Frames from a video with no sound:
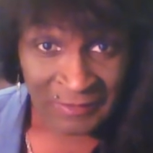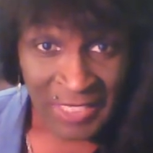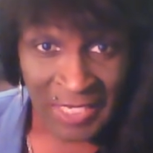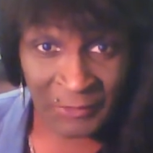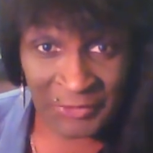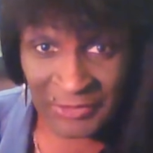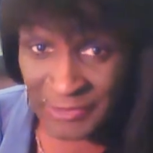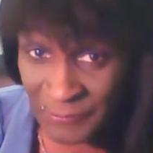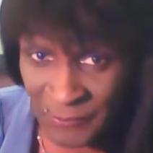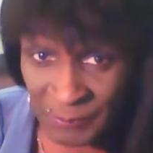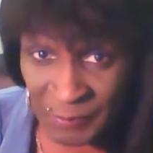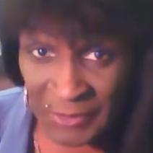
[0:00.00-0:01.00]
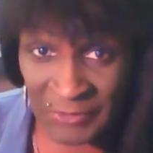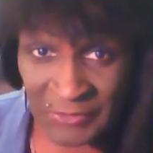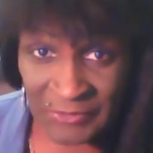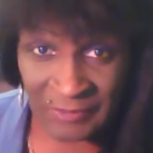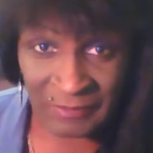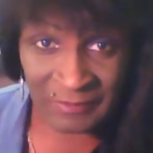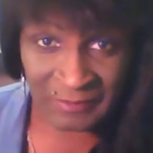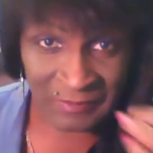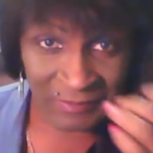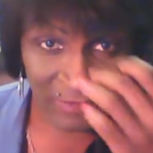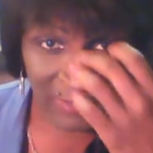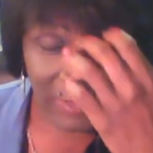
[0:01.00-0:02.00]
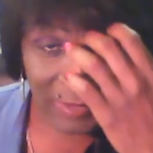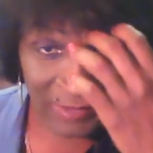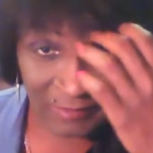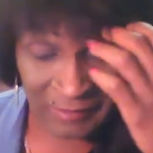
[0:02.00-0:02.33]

I was a different person, okay?